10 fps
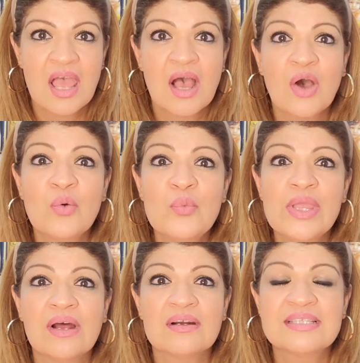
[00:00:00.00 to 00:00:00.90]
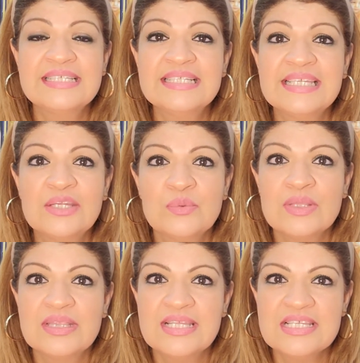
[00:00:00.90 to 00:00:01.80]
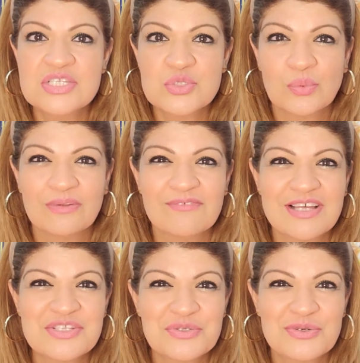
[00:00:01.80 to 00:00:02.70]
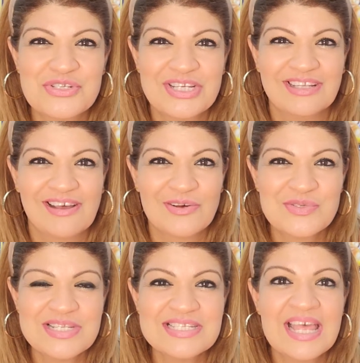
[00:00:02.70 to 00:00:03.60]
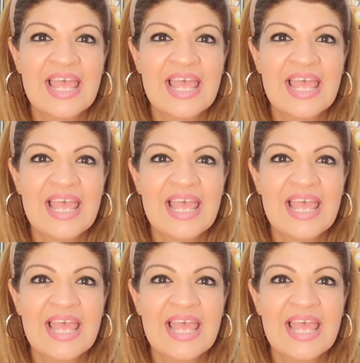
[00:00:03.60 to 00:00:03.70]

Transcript: How we are dealing with these 12 astrological houses